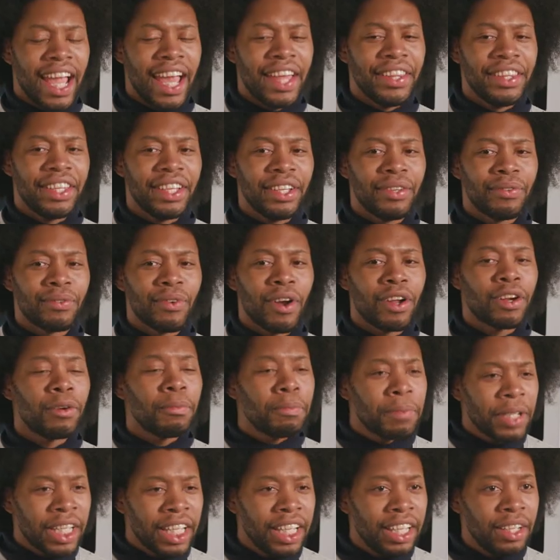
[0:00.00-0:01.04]
And then Ronald
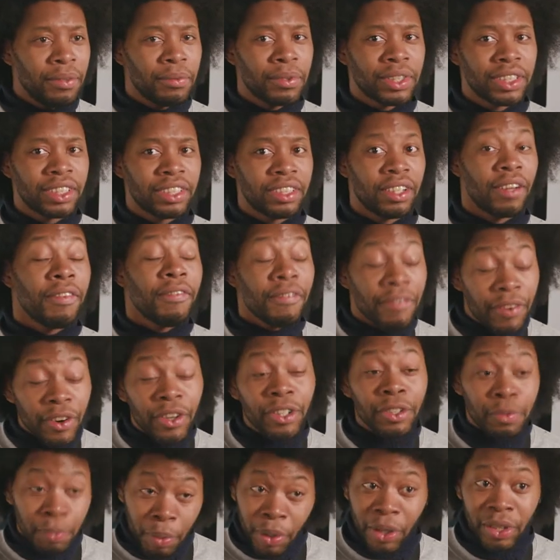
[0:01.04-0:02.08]
Peet was the
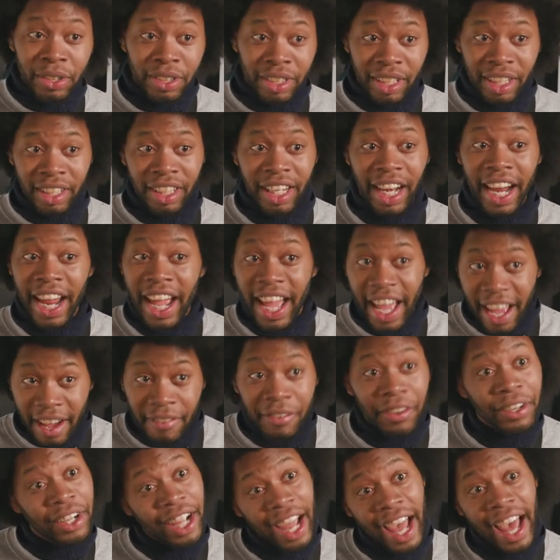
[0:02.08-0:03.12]
first person that I
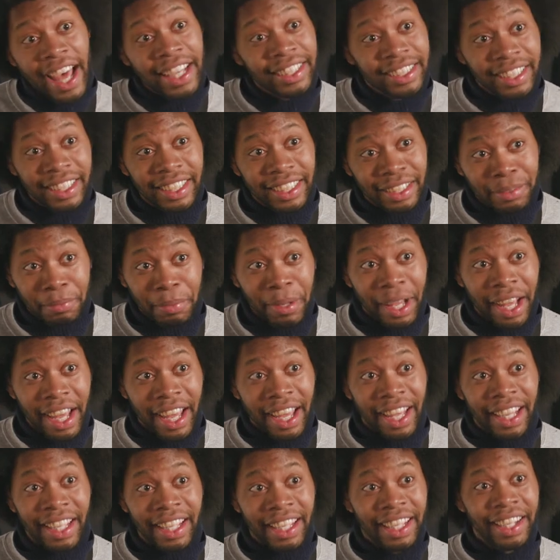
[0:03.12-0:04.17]
ever cast in this
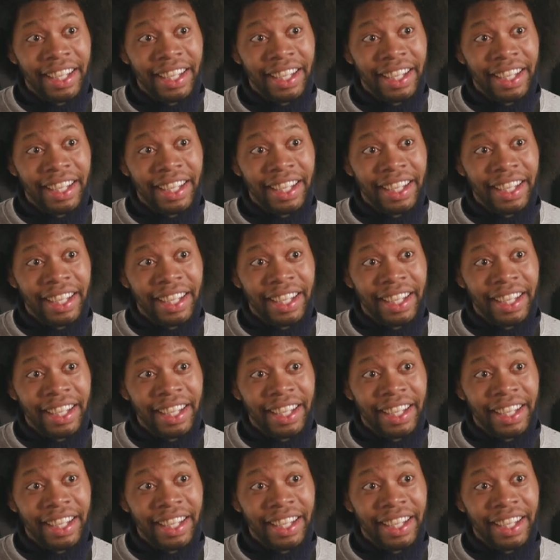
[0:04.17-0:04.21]
play.